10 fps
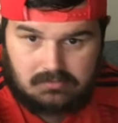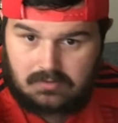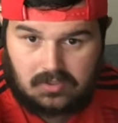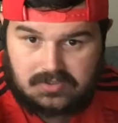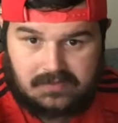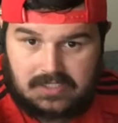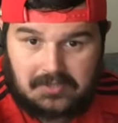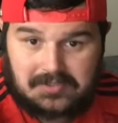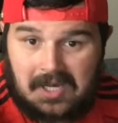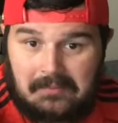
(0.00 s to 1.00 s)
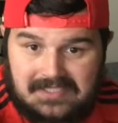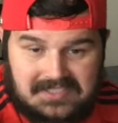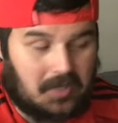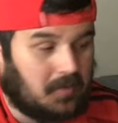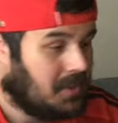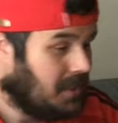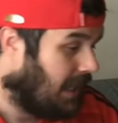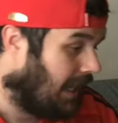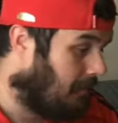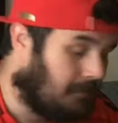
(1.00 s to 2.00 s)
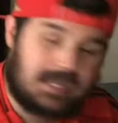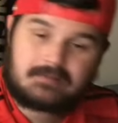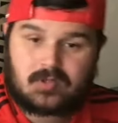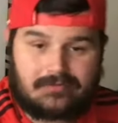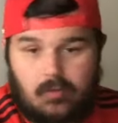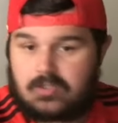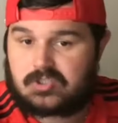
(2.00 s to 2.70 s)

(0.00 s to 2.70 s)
Lots of videos coming. So big up to everyone.